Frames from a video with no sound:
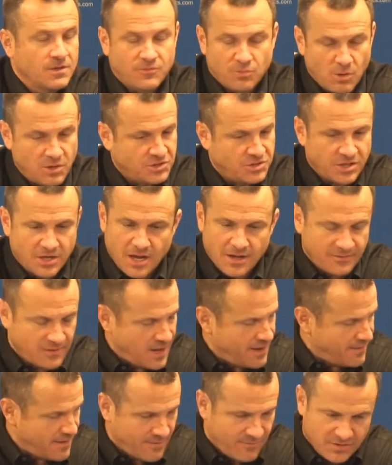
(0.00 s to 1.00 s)
It's what she
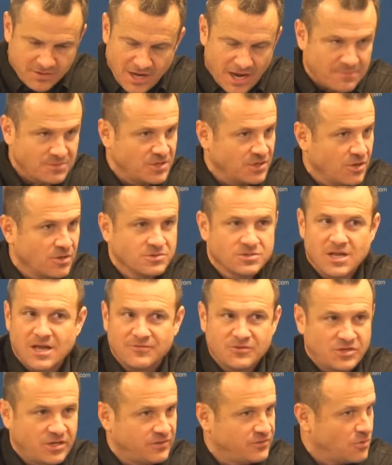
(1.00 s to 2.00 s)
does. Every time she goes
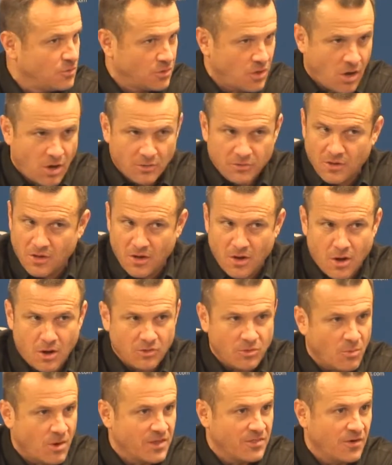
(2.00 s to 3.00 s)
left, she's going
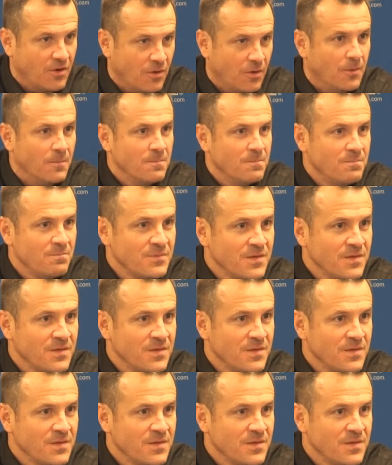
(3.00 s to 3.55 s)
all the way home.